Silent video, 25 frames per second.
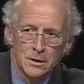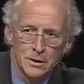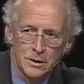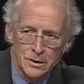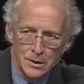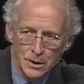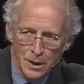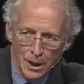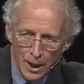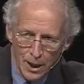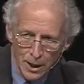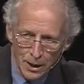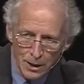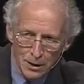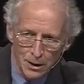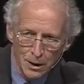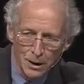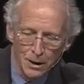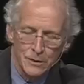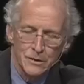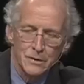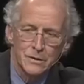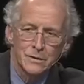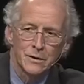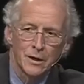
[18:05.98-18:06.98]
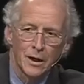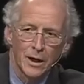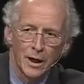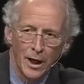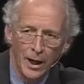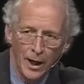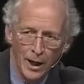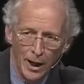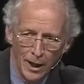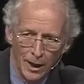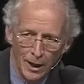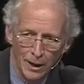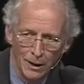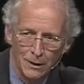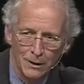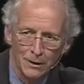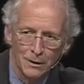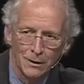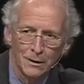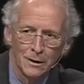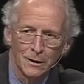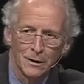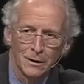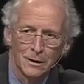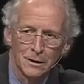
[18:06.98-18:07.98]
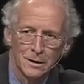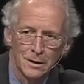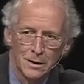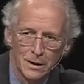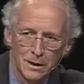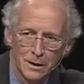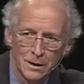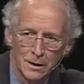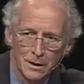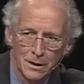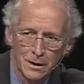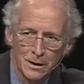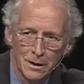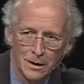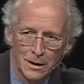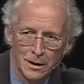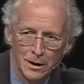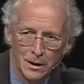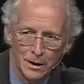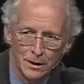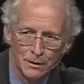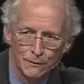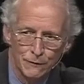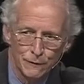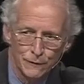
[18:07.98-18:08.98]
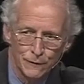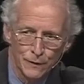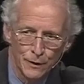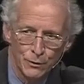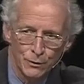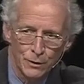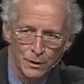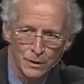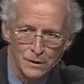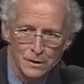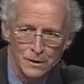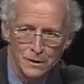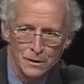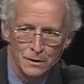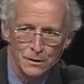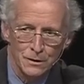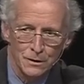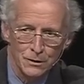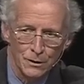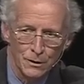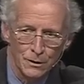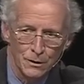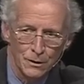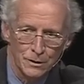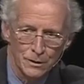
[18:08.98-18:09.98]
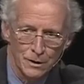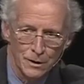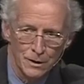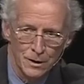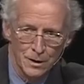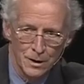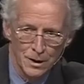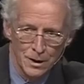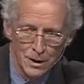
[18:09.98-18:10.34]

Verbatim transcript: take us to hell, it focuses on